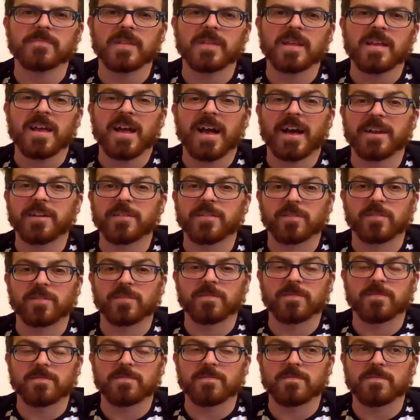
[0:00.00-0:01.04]
And it's
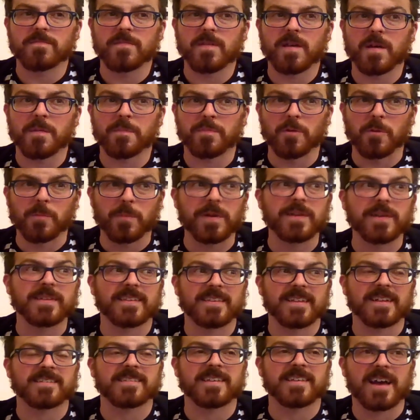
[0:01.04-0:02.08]
appropriate that
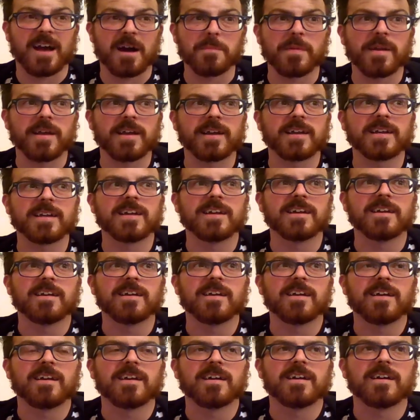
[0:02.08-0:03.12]
that's happening
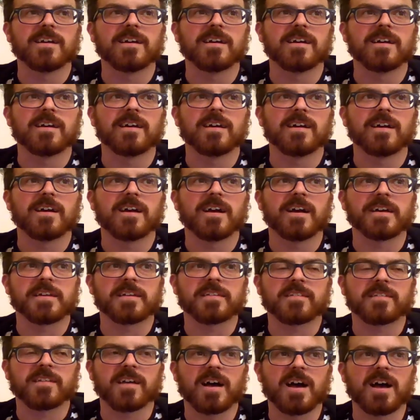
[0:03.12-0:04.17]
at a
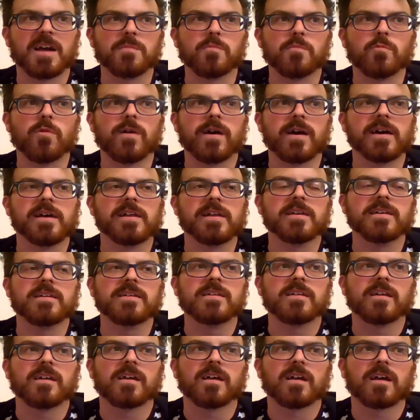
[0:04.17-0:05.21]
time when
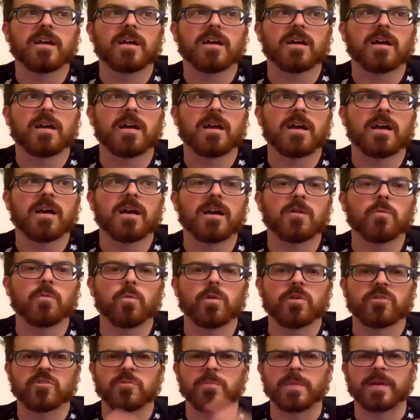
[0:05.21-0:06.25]

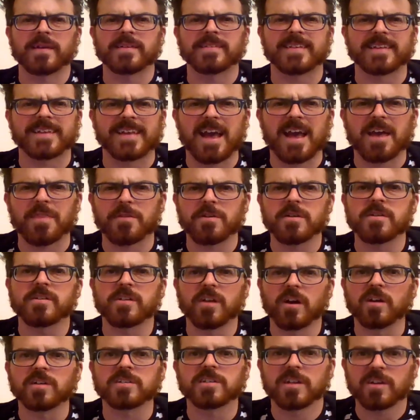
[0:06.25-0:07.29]
worshipping together
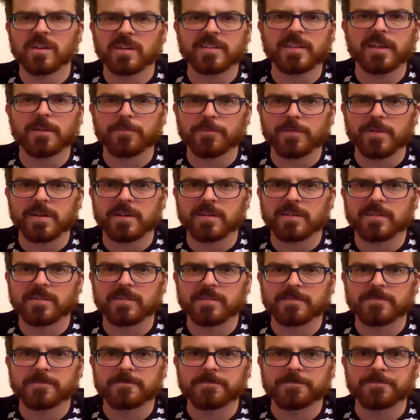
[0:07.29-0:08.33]
does look different.
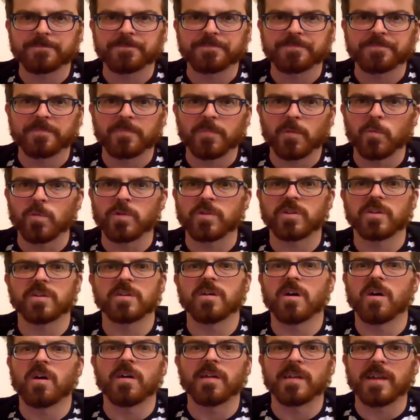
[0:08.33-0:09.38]
We're doing it
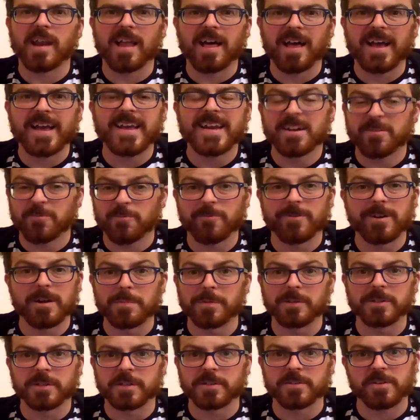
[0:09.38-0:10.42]
online if we're able to
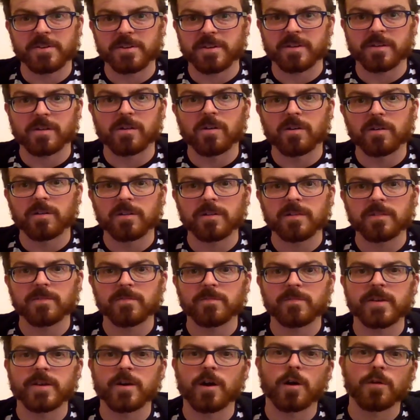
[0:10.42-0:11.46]
do it at all. We
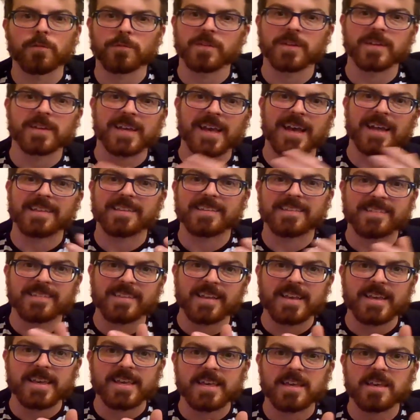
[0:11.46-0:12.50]
often can't
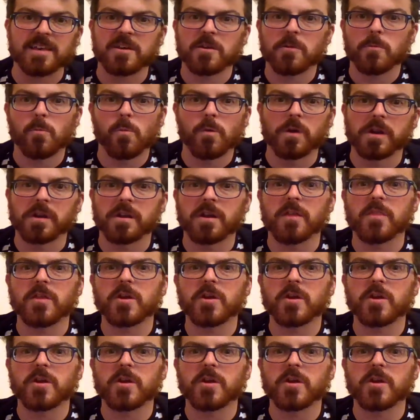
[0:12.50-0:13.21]
see one another.